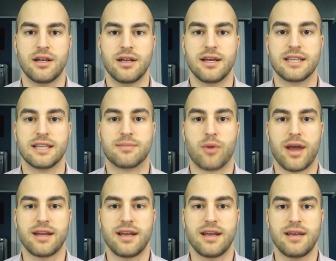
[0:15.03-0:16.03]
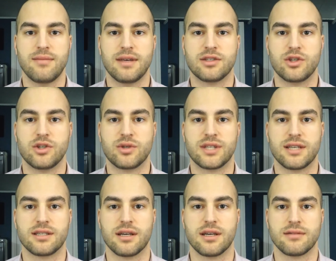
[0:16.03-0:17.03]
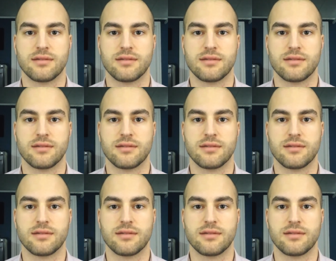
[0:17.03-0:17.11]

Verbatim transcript: Its brand name is Nucynta.